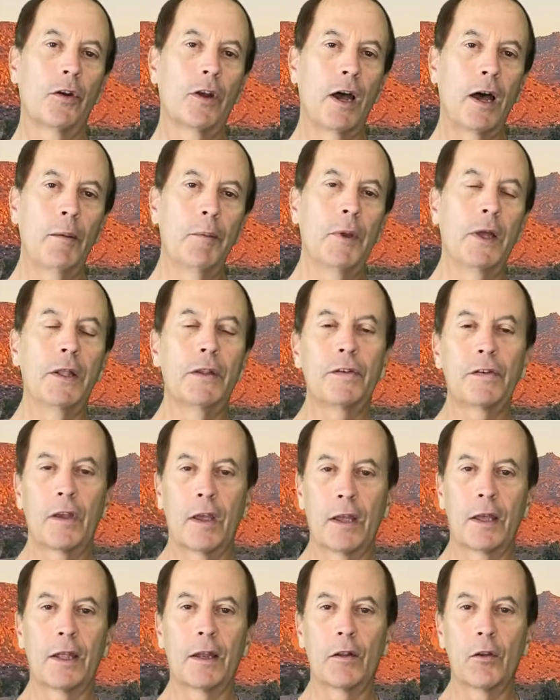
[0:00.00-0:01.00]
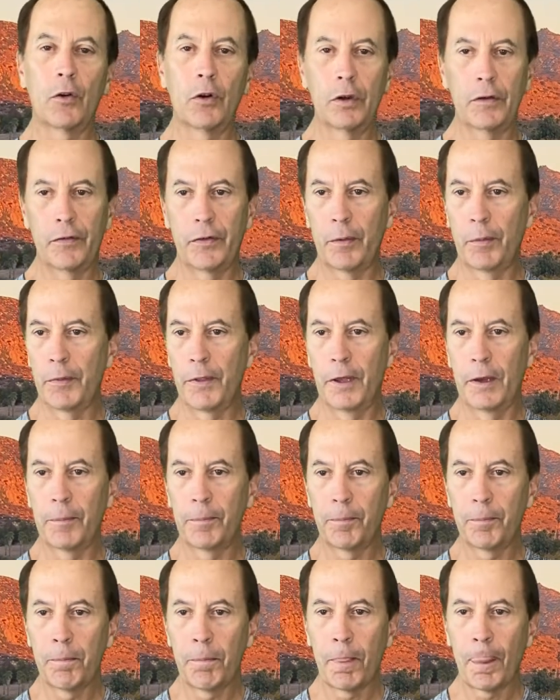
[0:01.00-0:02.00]
comments and learn from them.
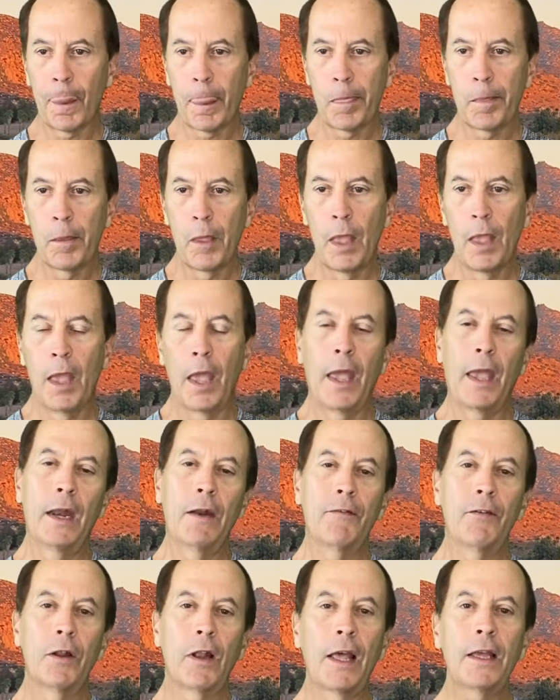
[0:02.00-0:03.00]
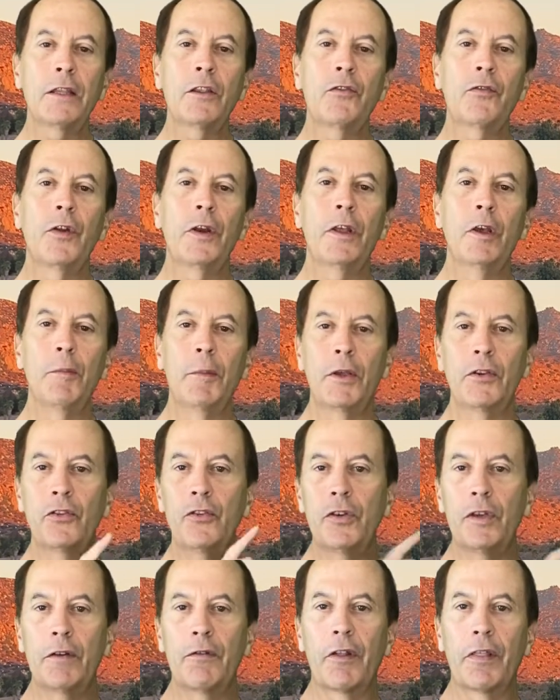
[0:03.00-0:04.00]
And if you like this video, make
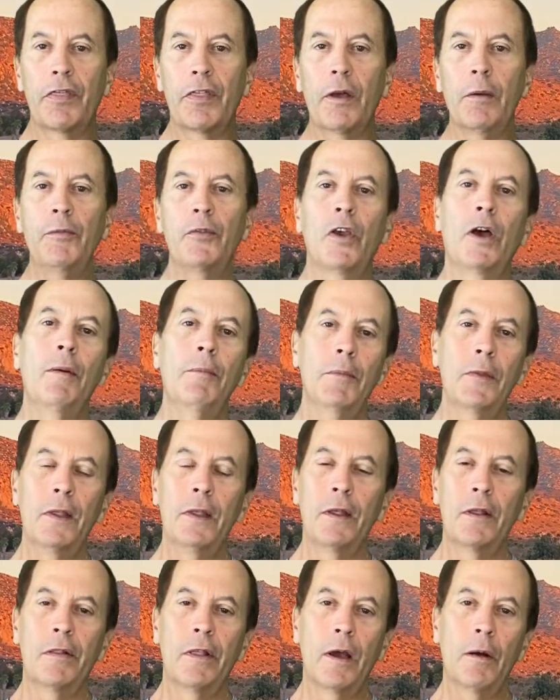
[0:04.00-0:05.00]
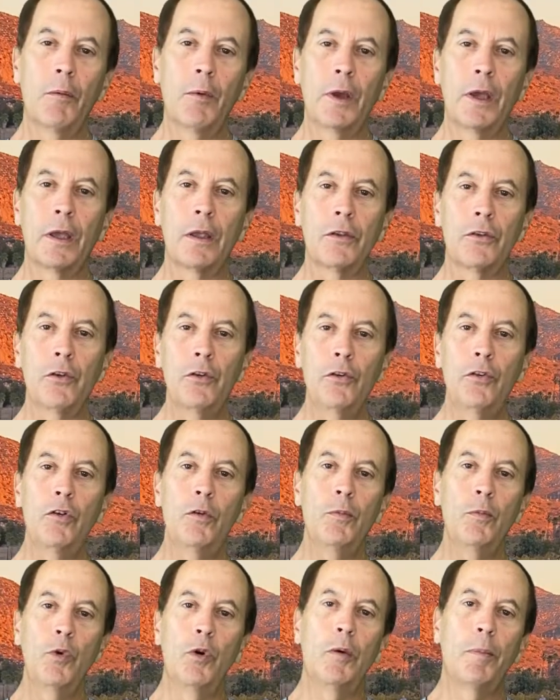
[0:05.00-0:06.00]
sure you give it a thumbs up. That way,
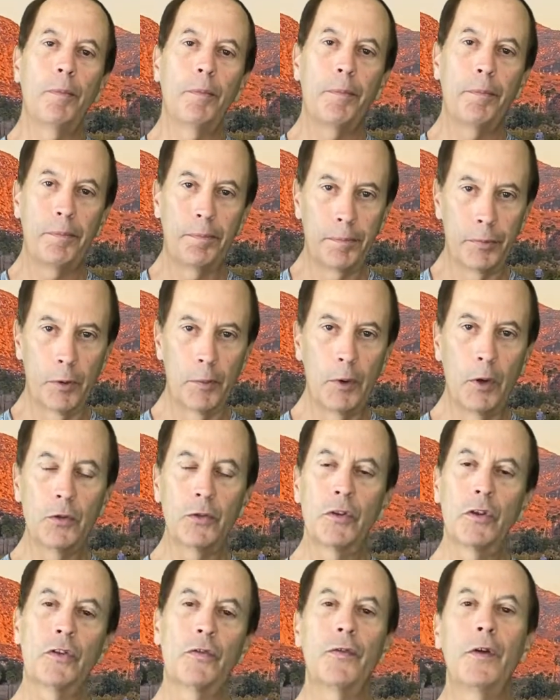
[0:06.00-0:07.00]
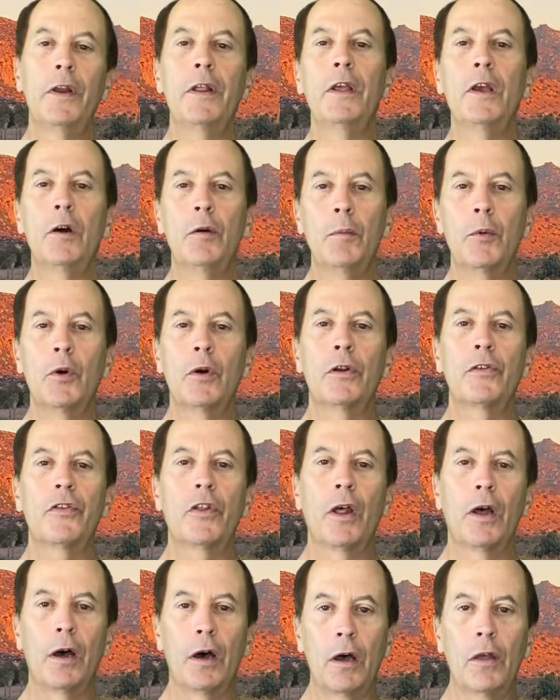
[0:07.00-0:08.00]
YouTube will promote this video more so
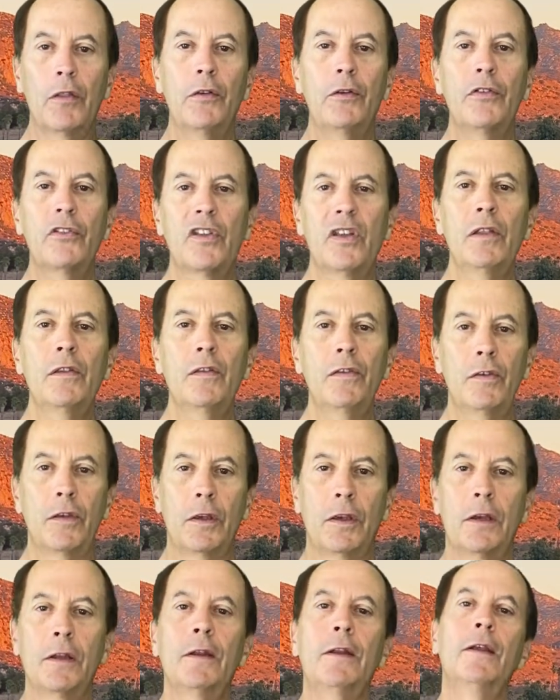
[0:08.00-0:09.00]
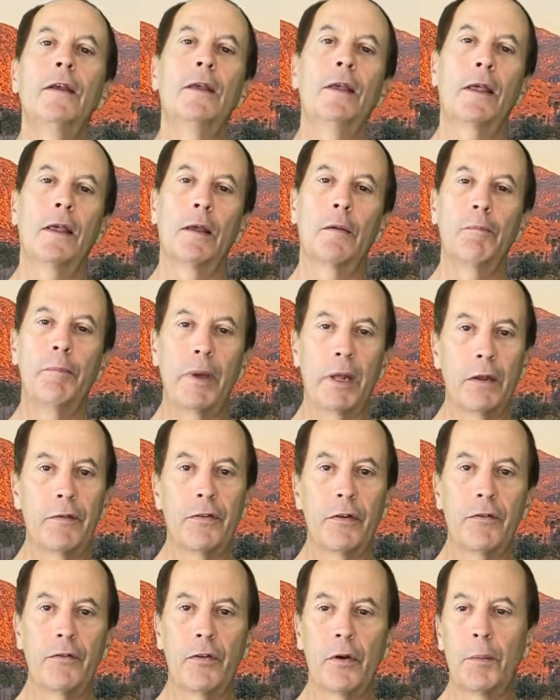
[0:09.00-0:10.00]
that others can see it and
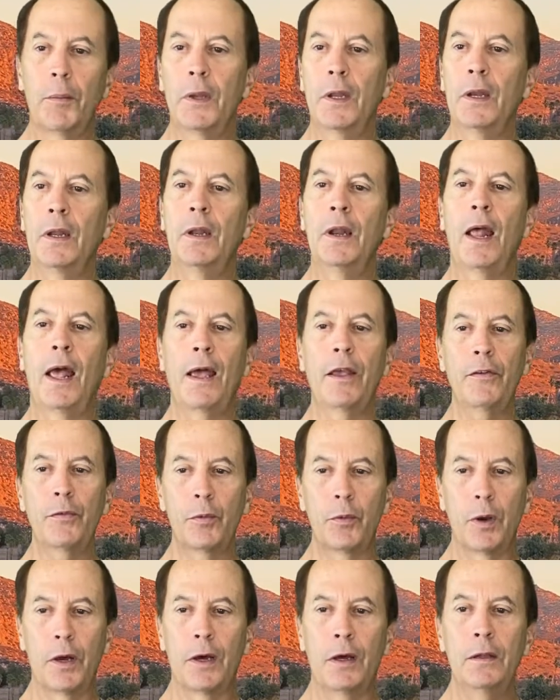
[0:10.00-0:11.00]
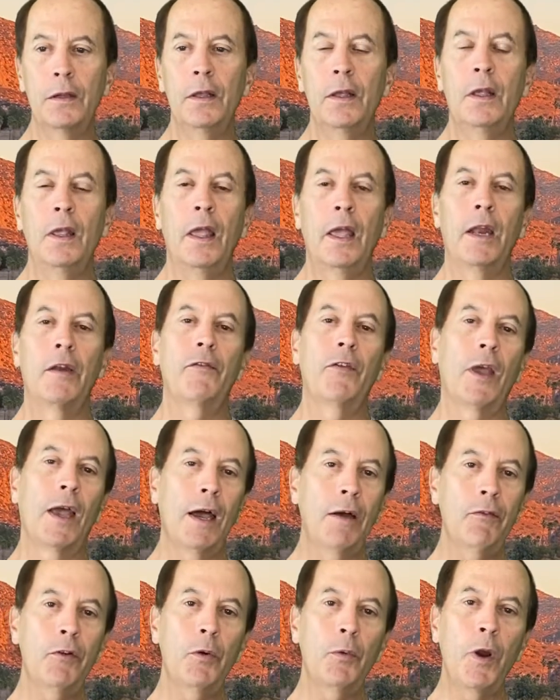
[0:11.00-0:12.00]
benefit from it as well. And if you
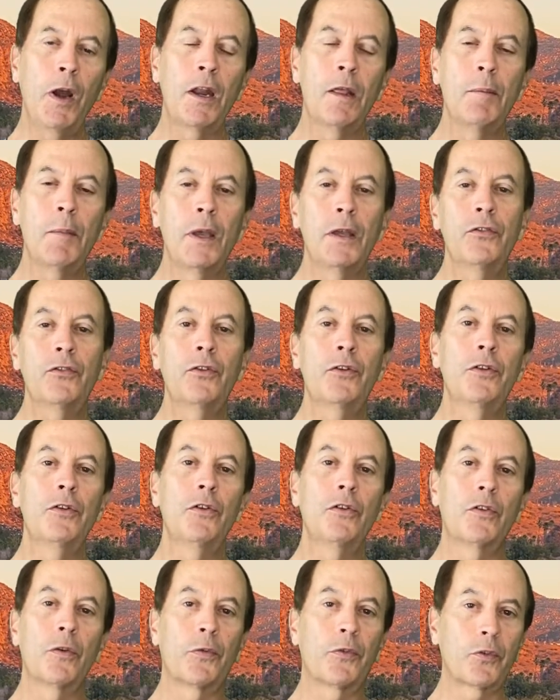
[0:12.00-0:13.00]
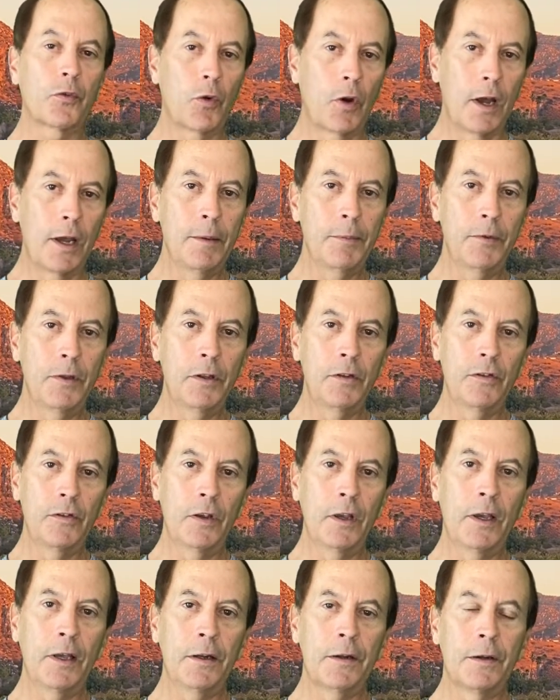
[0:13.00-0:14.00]
haven't already, make sure you subscribe to the
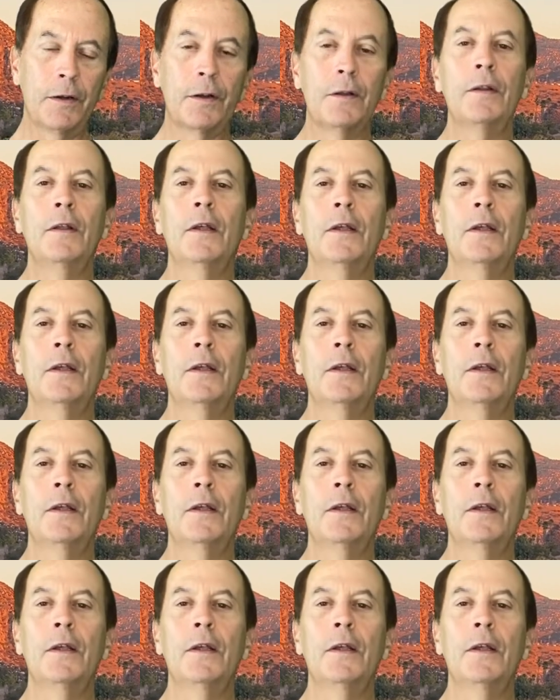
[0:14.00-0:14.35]
channel